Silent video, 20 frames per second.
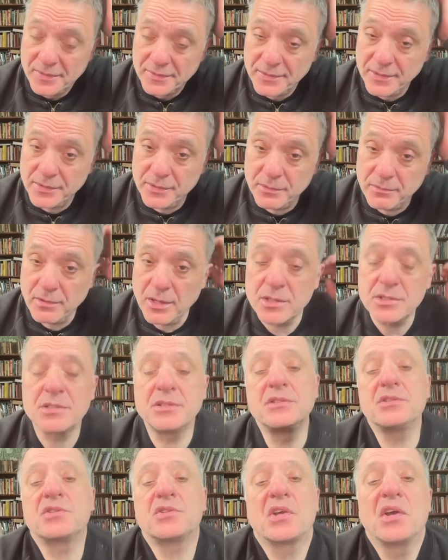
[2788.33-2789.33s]
that the
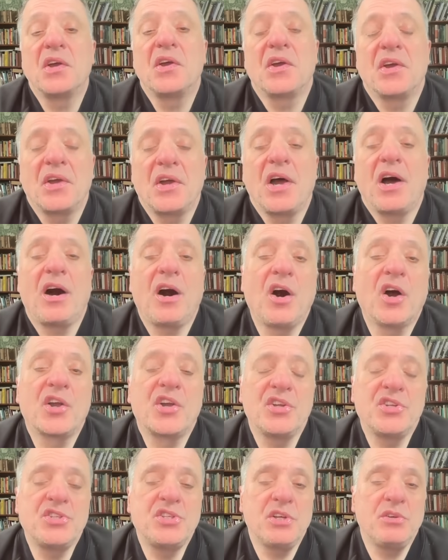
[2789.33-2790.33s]
Russians are
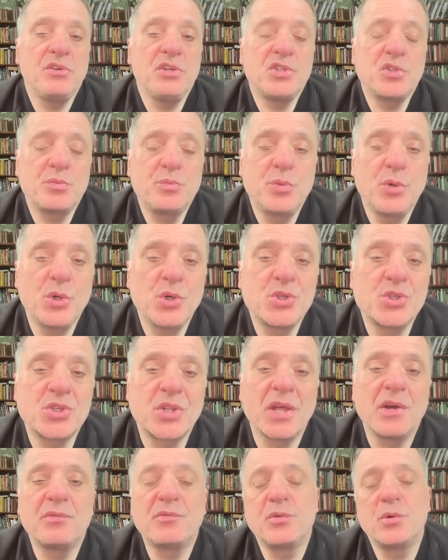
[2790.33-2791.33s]
continuing to push
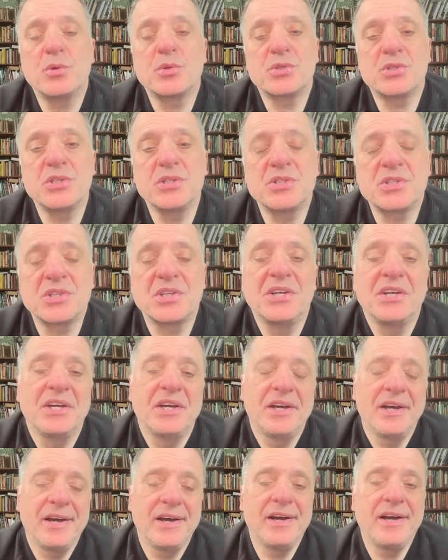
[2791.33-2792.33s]
their forces.
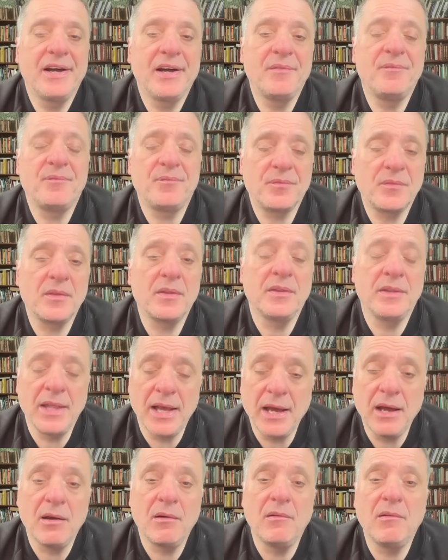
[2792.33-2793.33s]
Now
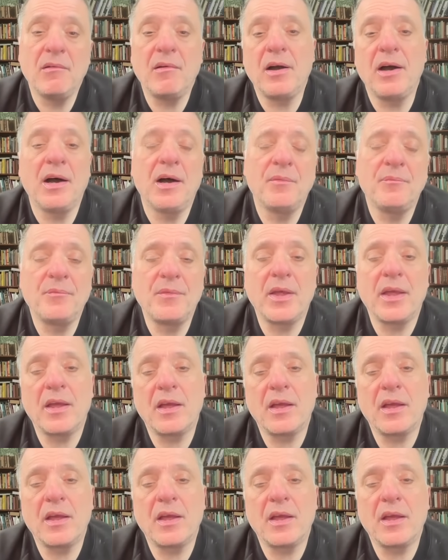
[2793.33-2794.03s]
are